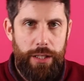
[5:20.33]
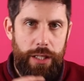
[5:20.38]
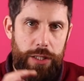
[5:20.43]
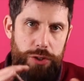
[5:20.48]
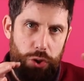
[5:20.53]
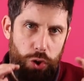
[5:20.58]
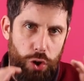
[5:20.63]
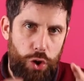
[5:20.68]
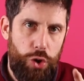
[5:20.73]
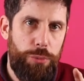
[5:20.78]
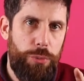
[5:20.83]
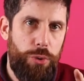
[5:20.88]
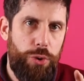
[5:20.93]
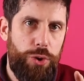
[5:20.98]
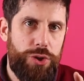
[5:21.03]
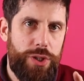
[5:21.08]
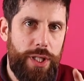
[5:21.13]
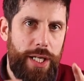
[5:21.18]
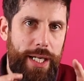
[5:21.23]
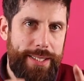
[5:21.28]
It's
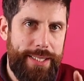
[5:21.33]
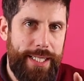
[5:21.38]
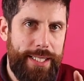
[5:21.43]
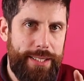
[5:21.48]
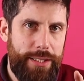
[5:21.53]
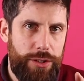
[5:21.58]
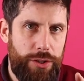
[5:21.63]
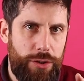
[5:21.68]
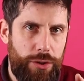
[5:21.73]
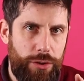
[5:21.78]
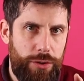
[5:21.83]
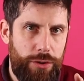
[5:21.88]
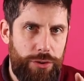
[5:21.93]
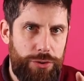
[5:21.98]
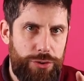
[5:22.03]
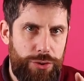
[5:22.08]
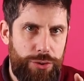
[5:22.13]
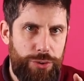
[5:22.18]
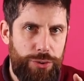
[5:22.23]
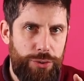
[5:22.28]
almost identical
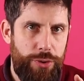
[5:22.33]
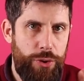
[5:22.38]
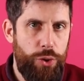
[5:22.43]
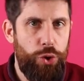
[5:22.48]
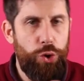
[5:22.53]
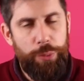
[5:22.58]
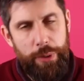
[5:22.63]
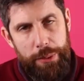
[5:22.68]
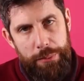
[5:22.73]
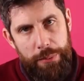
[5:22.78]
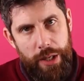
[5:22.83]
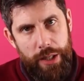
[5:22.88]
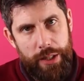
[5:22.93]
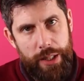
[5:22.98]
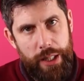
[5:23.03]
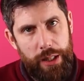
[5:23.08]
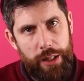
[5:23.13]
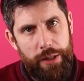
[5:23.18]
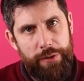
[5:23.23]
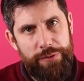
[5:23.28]
to the open
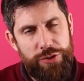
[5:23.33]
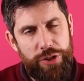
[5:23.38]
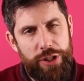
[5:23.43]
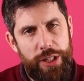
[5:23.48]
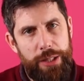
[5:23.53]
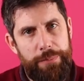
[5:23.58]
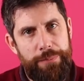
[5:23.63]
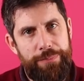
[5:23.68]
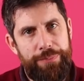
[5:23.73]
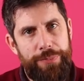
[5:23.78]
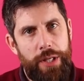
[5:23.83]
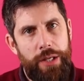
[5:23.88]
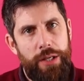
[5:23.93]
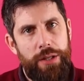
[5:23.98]
market lift scheme,